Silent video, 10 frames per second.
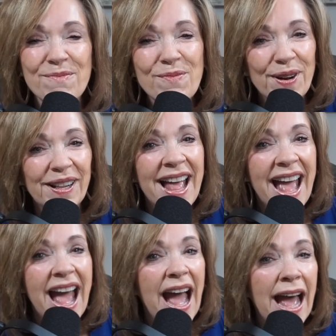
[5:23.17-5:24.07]
Well,
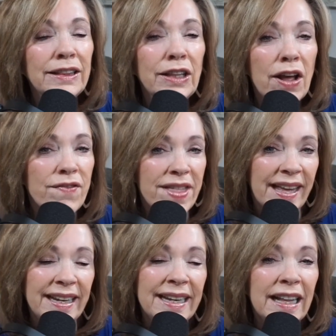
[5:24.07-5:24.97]
I love
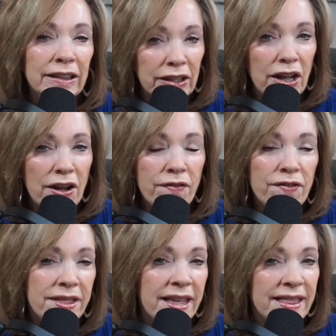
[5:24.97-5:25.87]
that. And I love
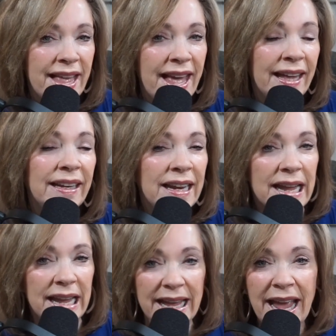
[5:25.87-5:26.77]
that
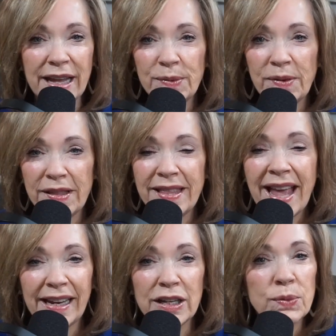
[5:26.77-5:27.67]

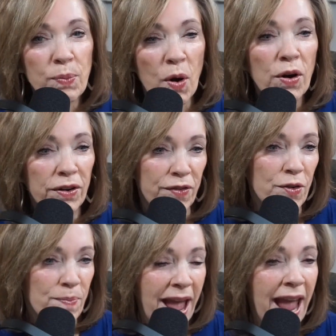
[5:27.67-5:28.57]
is part of
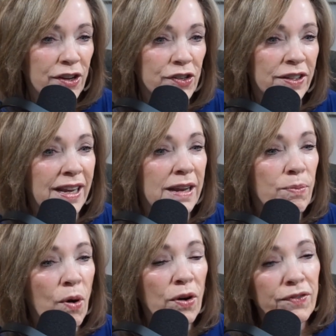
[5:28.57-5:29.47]
your passion and
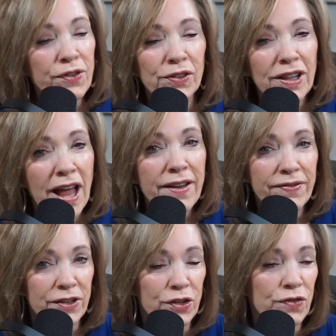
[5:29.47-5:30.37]
part of your life
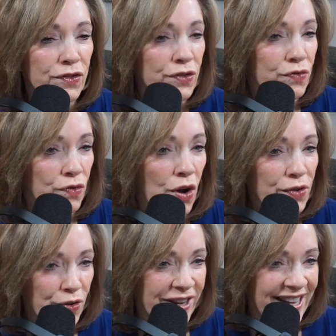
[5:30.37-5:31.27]
that you've just
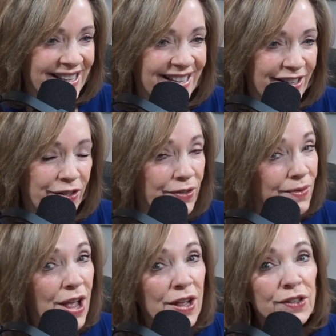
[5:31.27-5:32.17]
drawn your kids into.
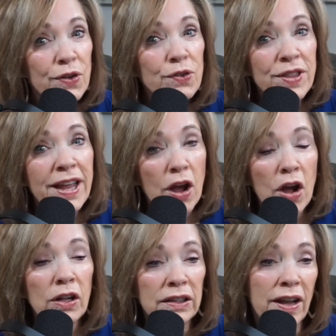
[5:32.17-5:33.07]
So do they
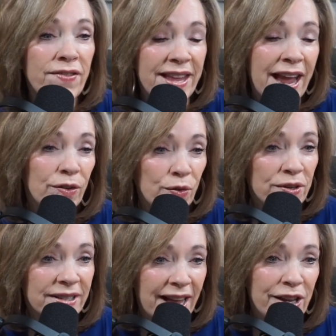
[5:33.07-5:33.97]
all love the
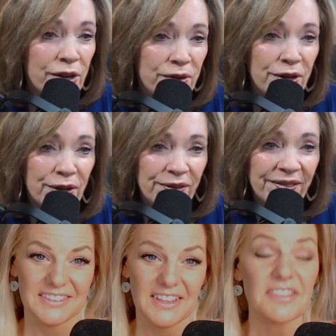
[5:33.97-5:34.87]
outdoors like you do?
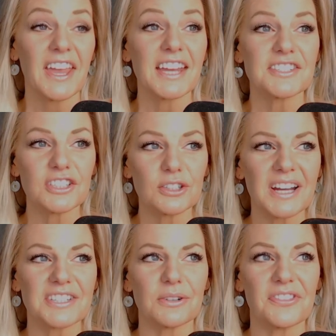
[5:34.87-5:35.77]
They do.
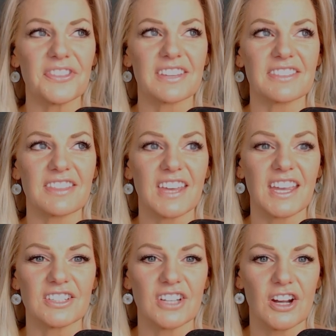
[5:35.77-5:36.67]
I don't think that
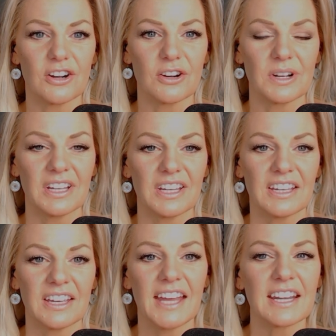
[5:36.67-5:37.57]
they know
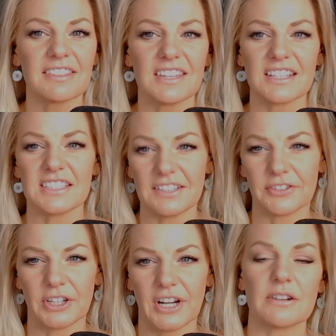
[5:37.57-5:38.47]
anything
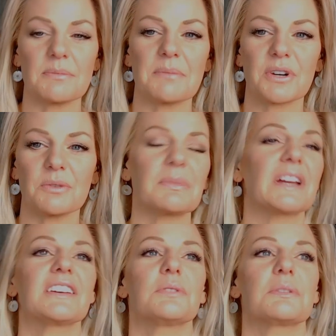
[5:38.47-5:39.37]
different. I remember when
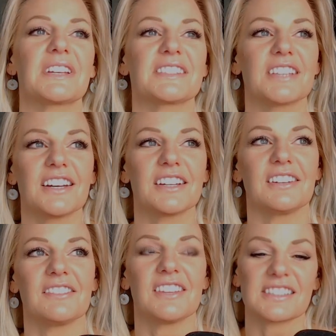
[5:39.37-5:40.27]
my
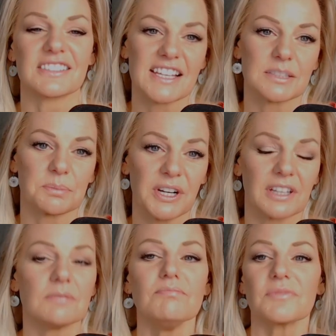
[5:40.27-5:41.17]
son this last
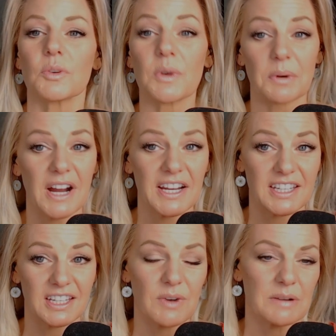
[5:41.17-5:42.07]
spring, we were
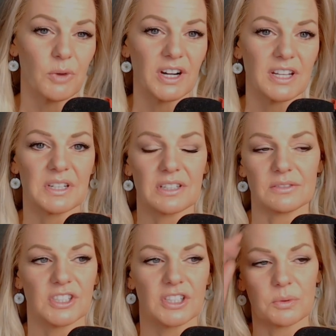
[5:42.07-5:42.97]
hiking one morning.
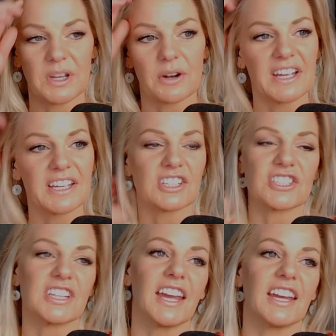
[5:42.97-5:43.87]
We go hike
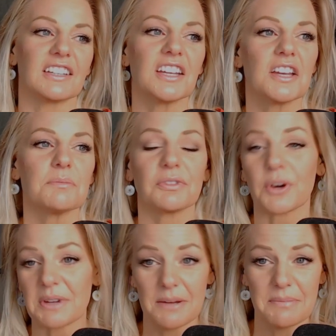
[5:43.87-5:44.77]
each day, and
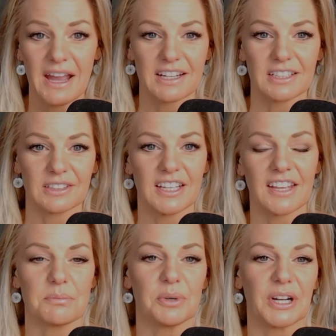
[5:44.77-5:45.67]
before we come back and
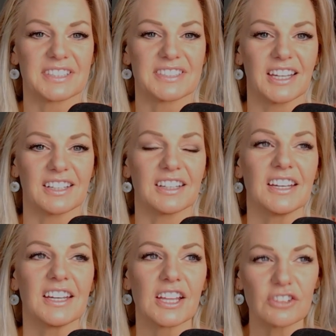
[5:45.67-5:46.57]
hit the books, and
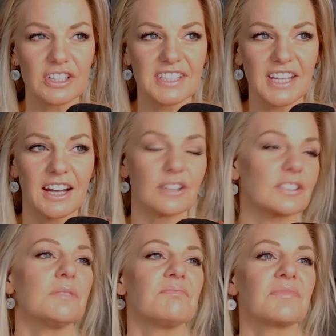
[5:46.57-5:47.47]
he looked
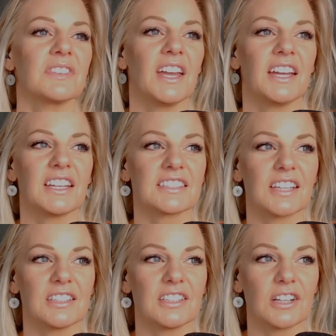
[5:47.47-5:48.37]
down and he
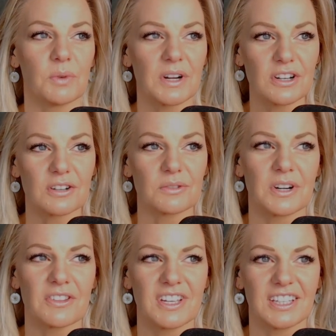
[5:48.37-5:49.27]
said, what
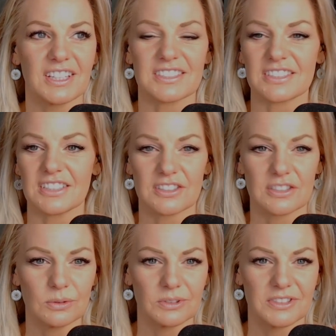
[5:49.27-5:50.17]
are the kids in
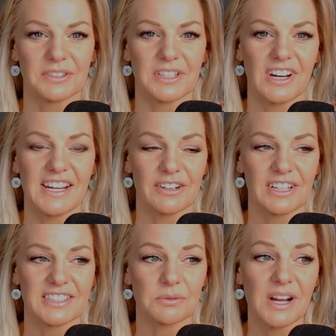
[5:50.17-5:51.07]
school doing right now?
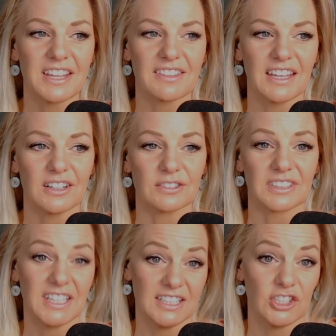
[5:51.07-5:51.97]
And I said, well, honey, they don't,
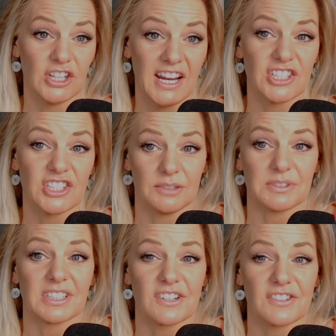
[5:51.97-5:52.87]
kids your age, because it
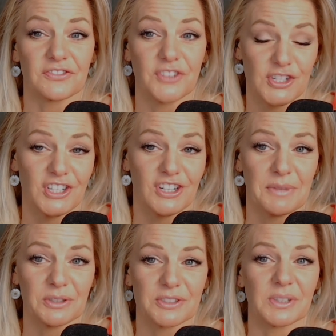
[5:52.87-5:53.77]
was a first year of
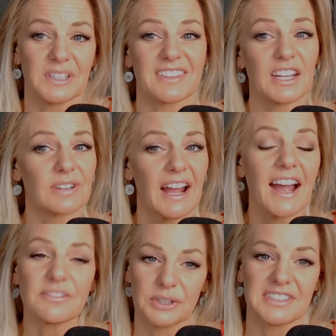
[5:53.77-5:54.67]
middle school. I said, they don't
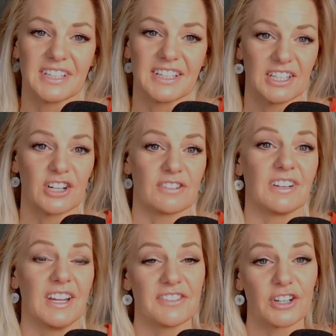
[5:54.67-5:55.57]
have recess. They're
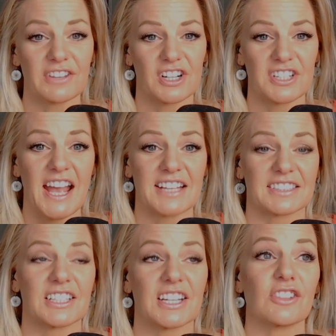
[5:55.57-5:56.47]
in their
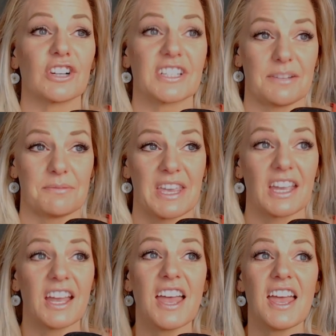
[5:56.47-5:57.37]
desks. And he looked at
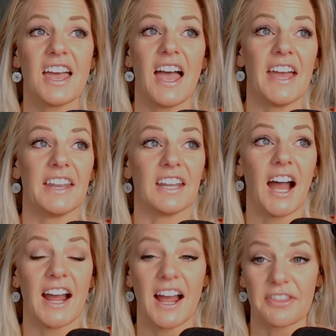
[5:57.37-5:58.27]
me, and
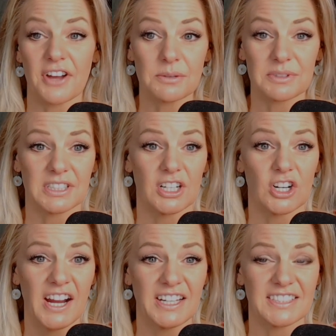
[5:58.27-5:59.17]
I thought he was going to
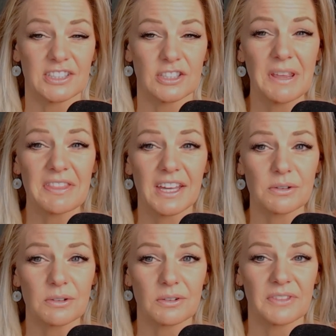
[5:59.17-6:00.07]
cry. And he says, you mean they
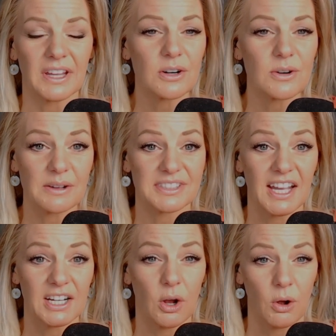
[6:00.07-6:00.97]
don't go
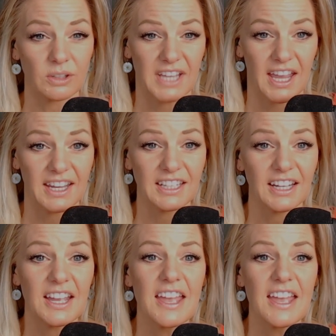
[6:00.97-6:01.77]
outside all day?